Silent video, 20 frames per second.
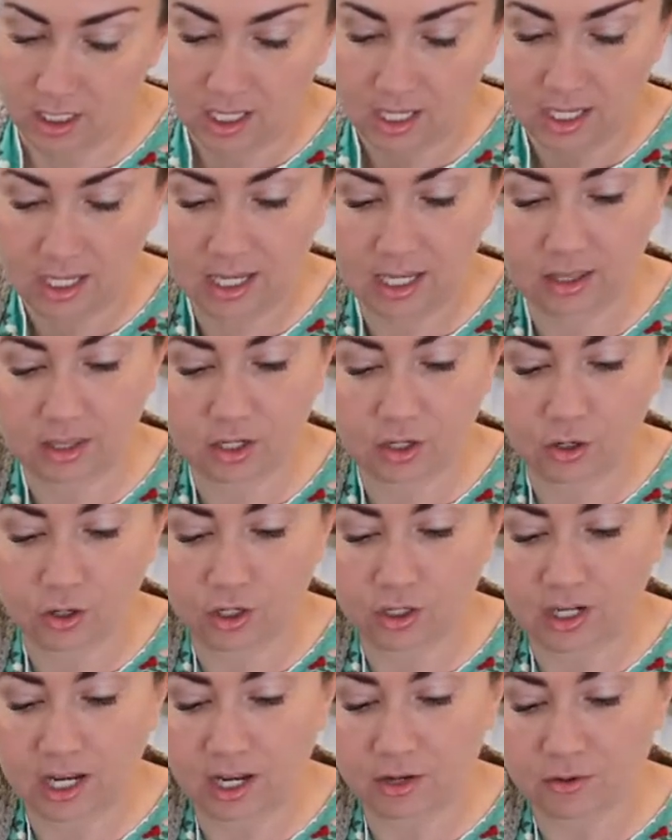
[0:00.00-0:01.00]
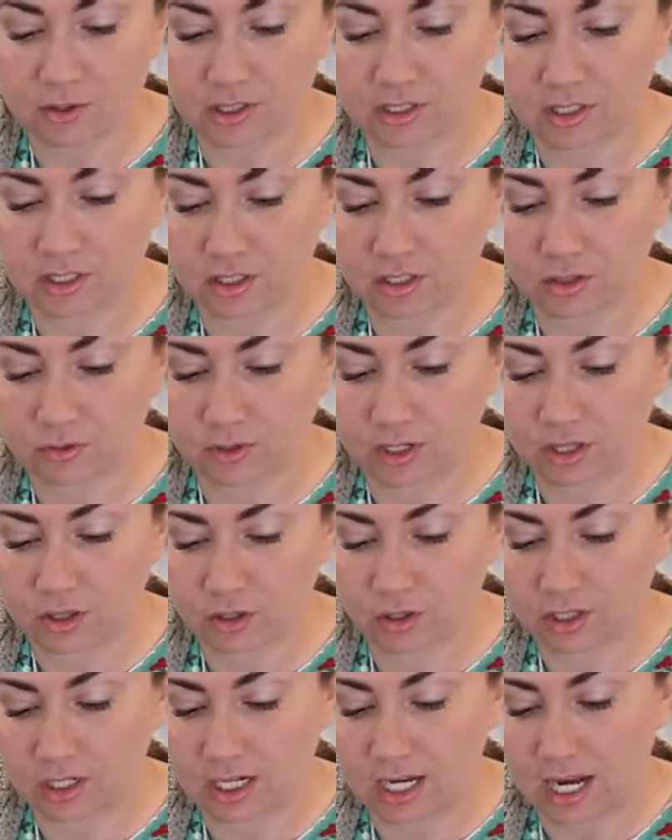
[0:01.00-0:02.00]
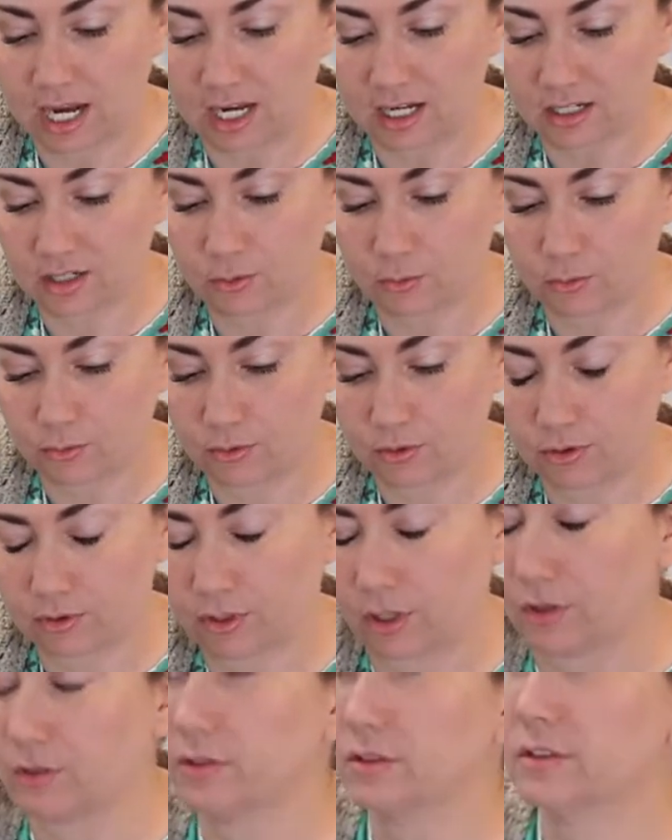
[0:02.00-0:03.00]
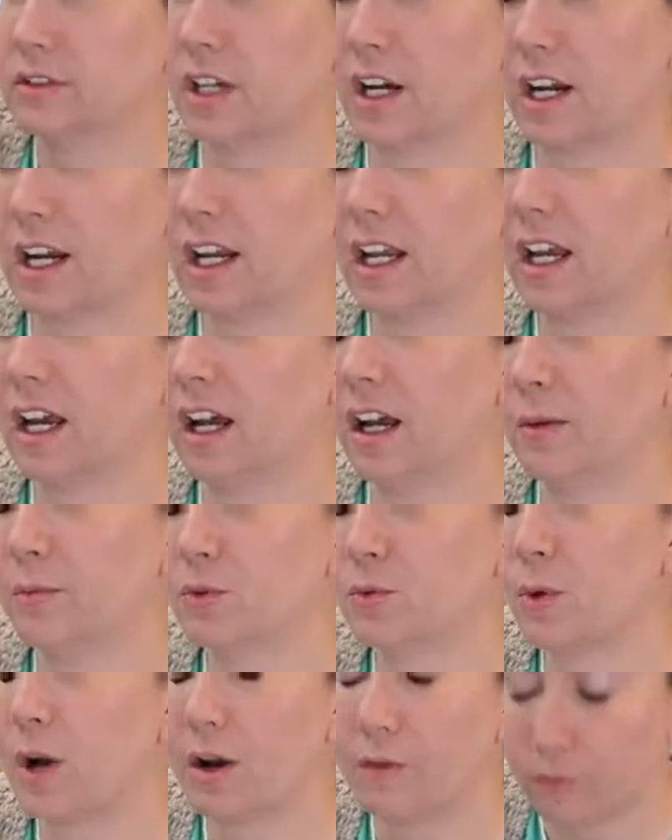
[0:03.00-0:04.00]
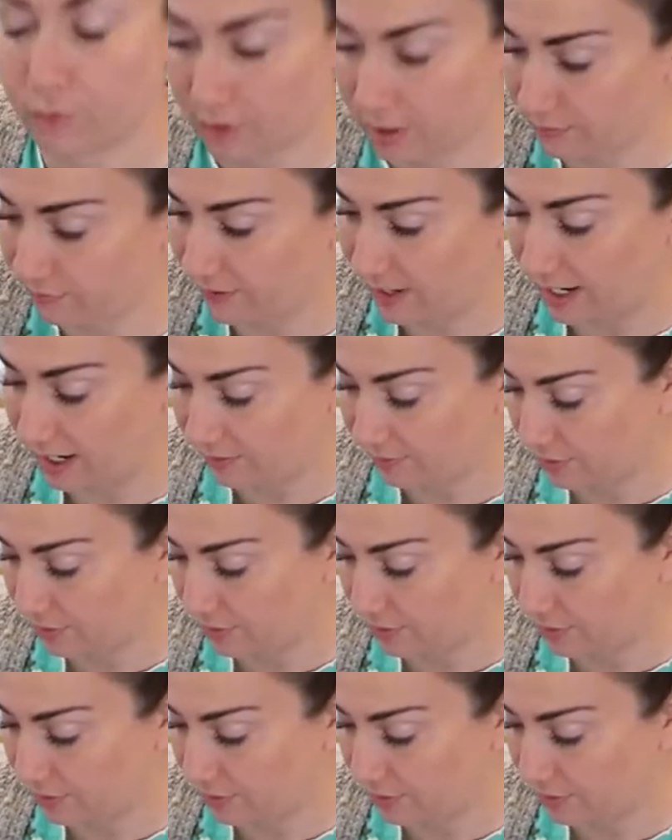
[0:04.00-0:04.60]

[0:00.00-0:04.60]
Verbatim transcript: It, the current address is 338, no, sorry, um, 1245